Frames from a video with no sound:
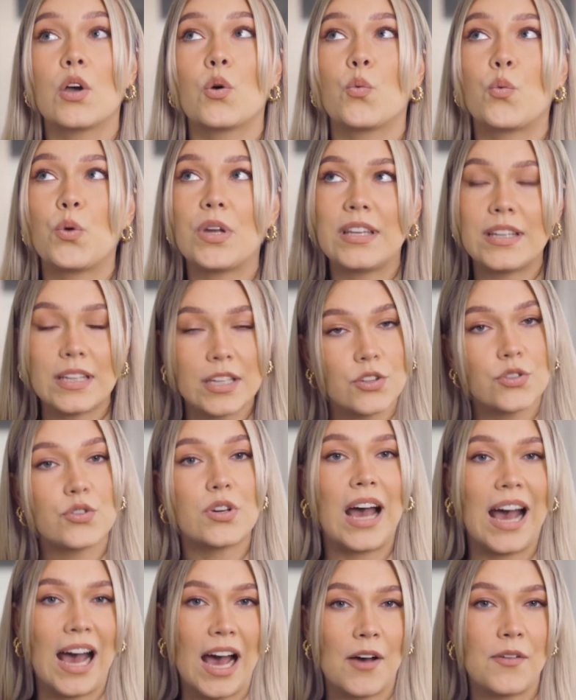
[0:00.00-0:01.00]
We need to
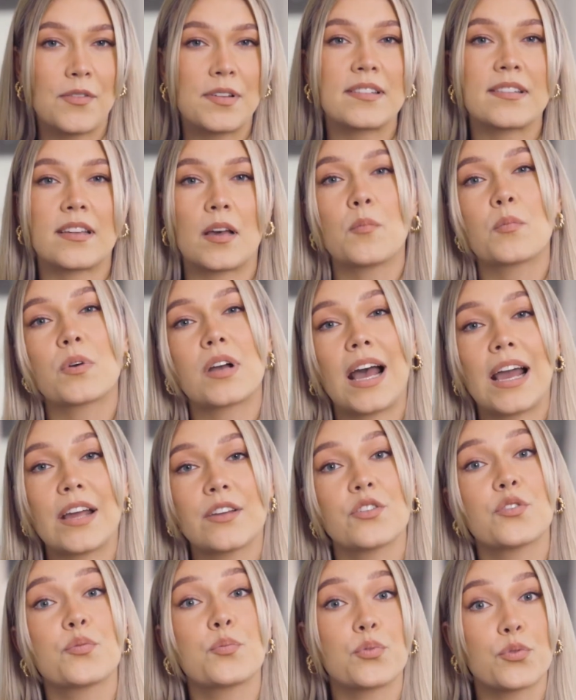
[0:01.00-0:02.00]
have some
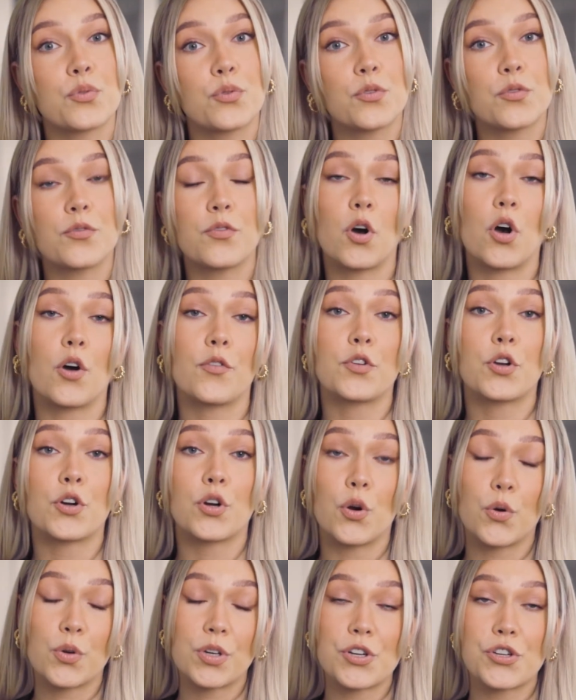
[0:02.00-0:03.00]
kind of proof of your
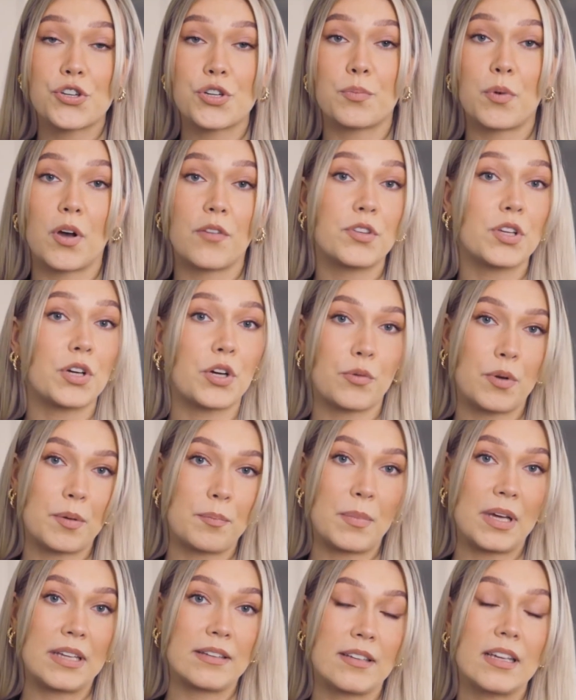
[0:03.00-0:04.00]
ownership of the
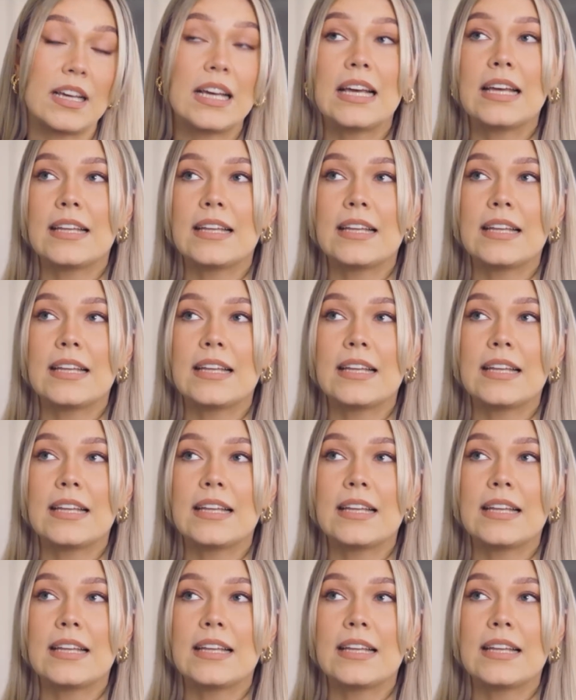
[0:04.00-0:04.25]
equipment.